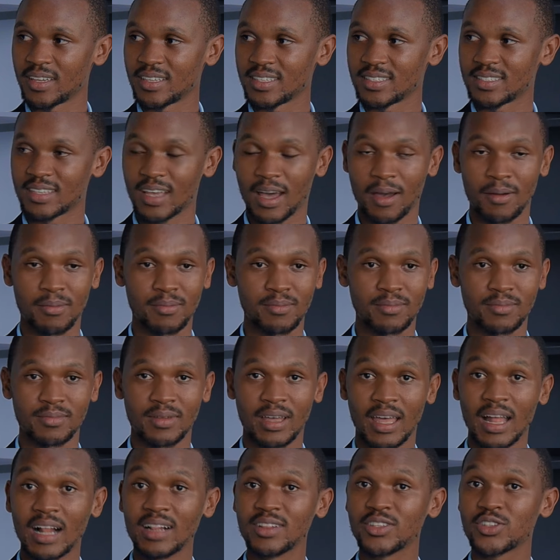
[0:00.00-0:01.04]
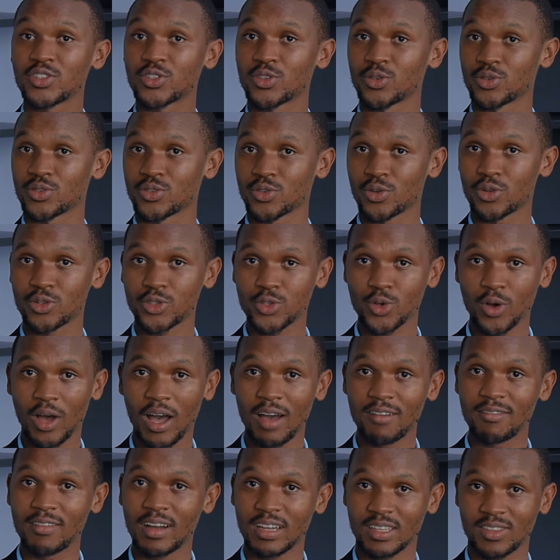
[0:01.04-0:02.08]
Some health stores also
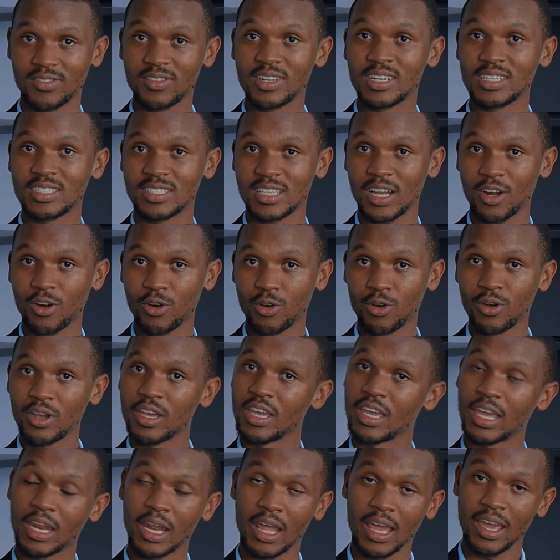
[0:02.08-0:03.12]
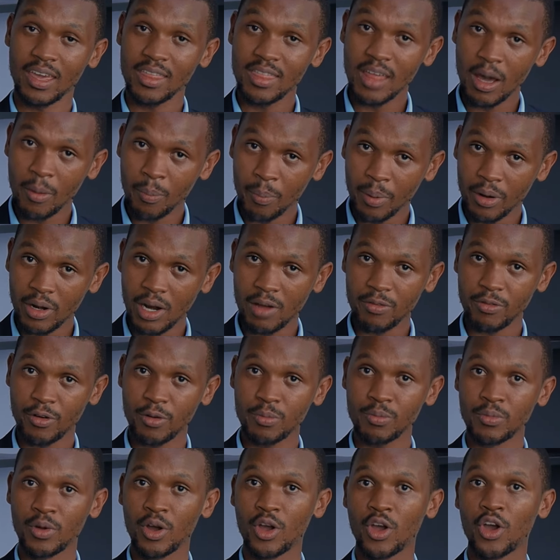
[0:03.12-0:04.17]
have activated charcoal in either powder
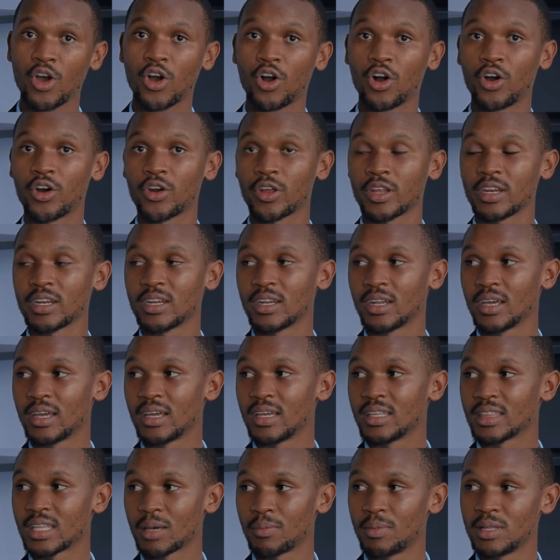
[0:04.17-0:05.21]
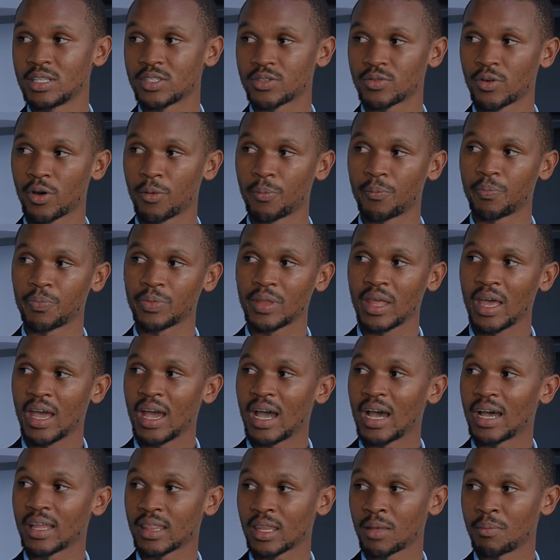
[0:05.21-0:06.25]
form or in tablets form.
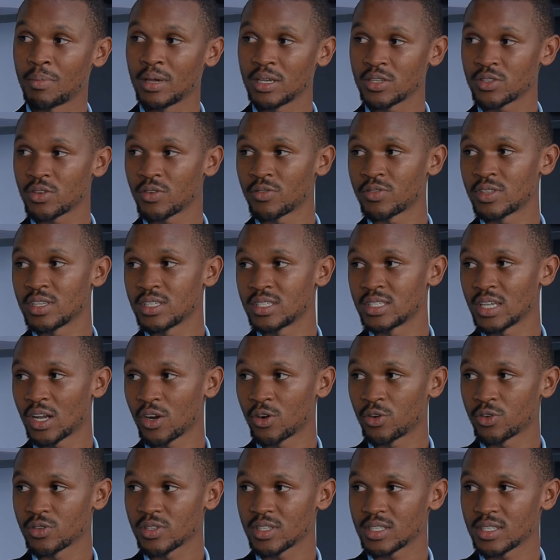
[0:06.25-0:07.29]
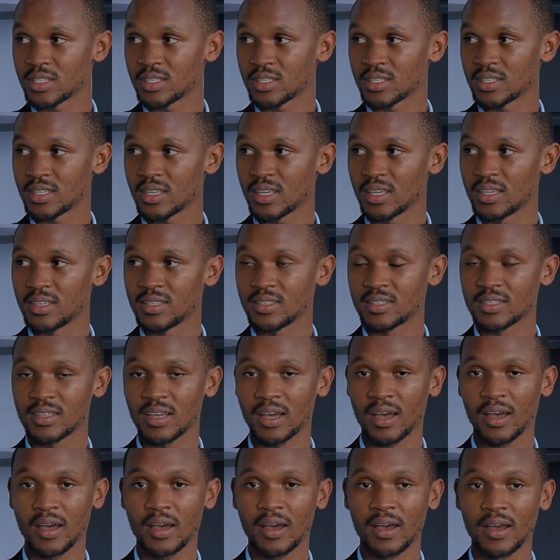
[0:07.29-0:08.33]
And the best of these charcoals is
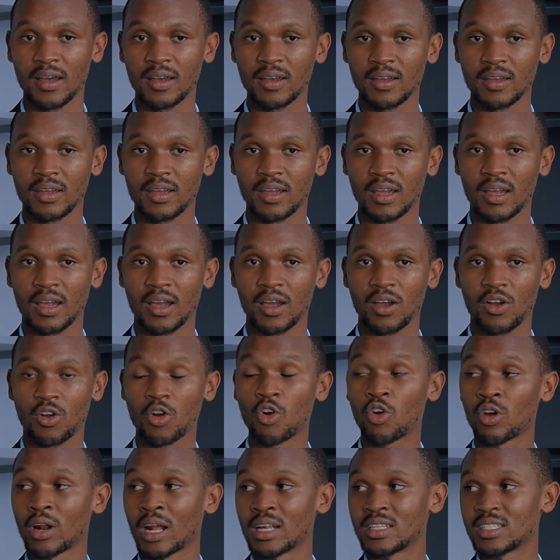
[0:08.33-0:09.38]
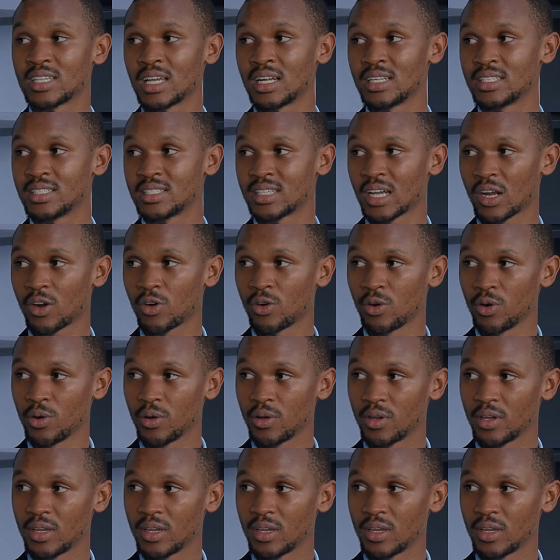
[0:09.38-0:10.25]
uh, coconut shell charcoal.